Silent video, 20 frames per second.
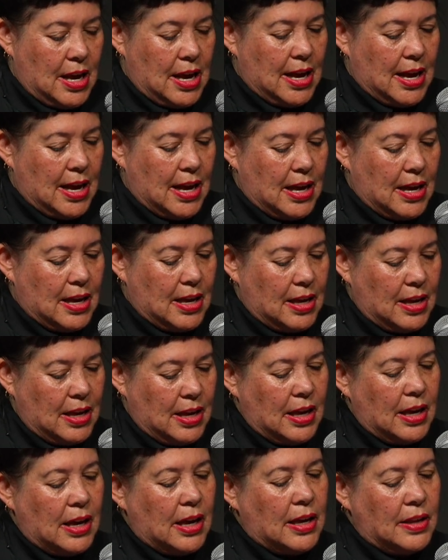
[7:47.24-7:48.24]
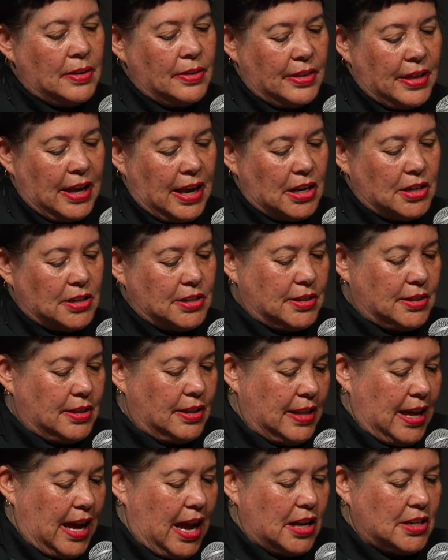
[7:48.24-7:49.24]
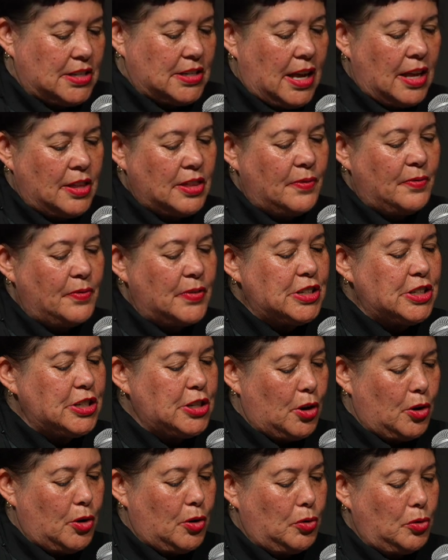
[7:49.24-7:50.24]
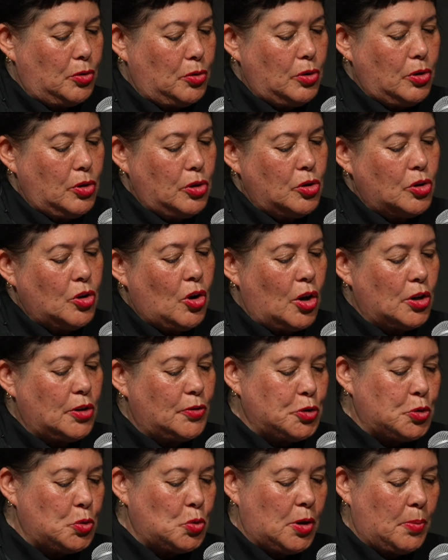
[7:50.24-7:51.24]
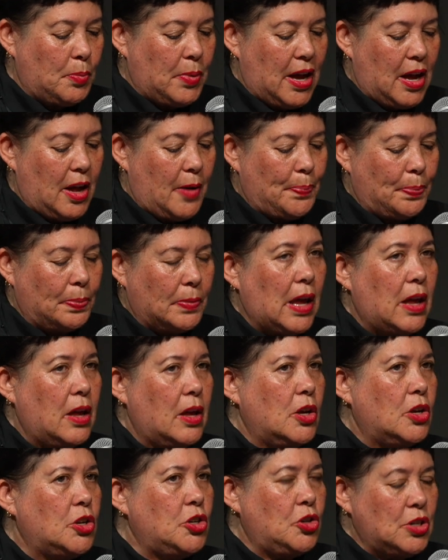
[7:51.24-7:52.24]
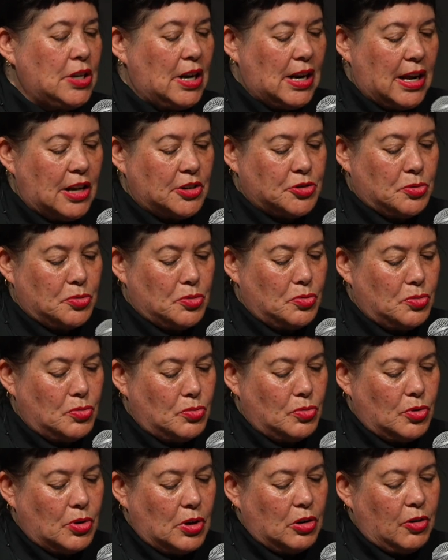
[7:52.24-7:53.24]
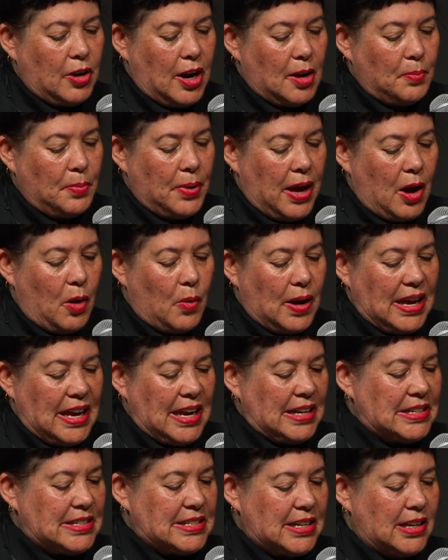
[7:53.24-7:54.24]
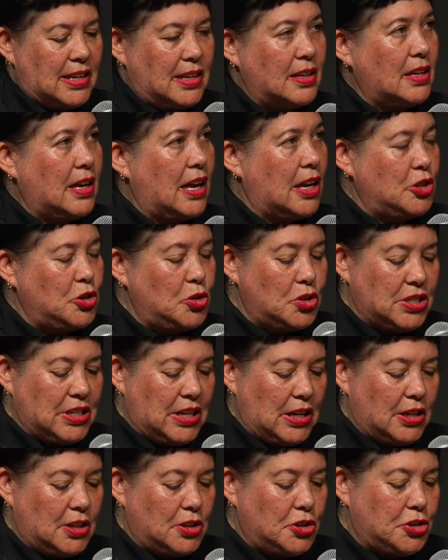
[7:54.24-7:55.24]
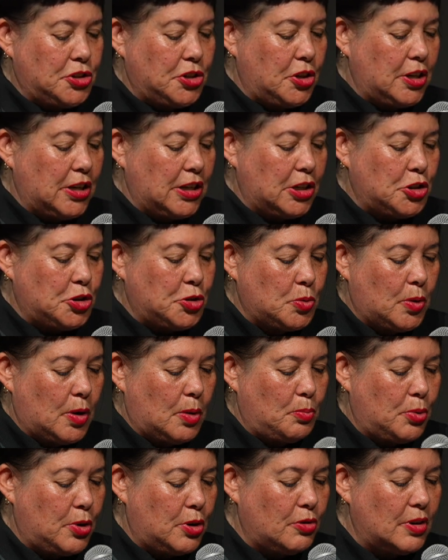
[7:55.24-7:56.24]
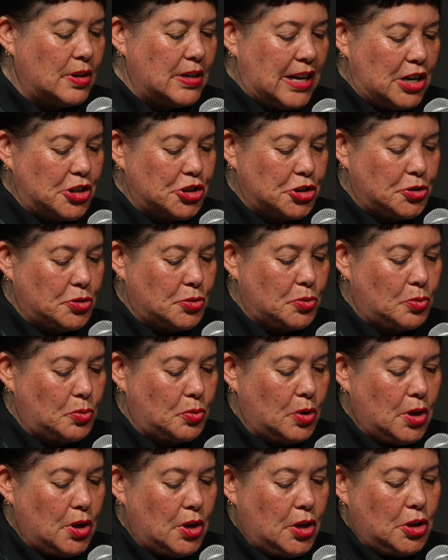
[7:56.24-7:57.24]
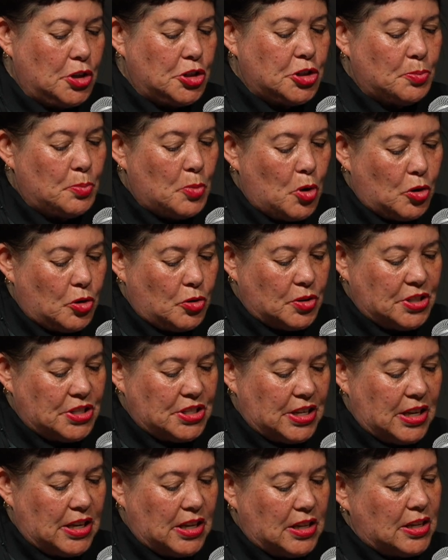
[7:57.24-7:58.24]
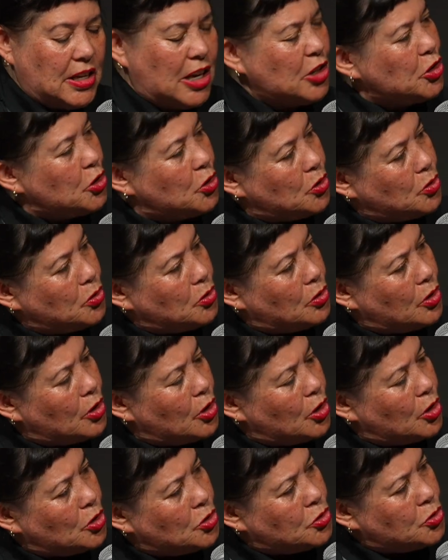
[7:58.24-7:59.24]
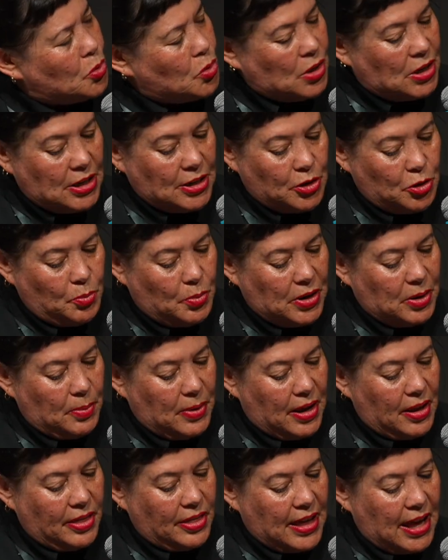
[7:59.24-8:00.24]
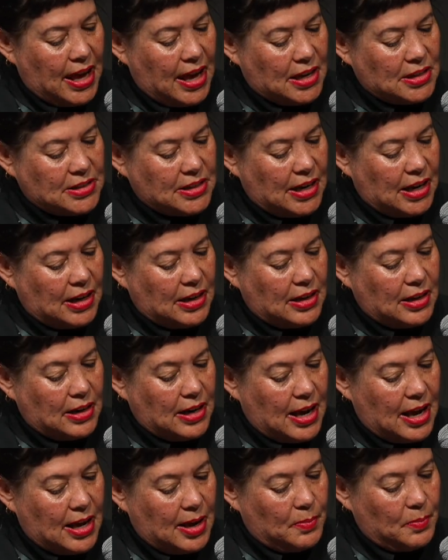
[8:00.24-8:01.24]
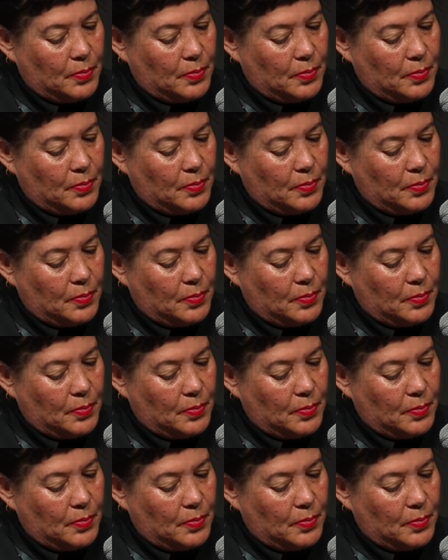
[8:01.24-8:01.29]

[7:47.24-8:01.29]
in that. In the video, you kind of talk about unilateral Crown power ending and New Zealand turning into a plurinational democracy. Can you talk a little bit about that and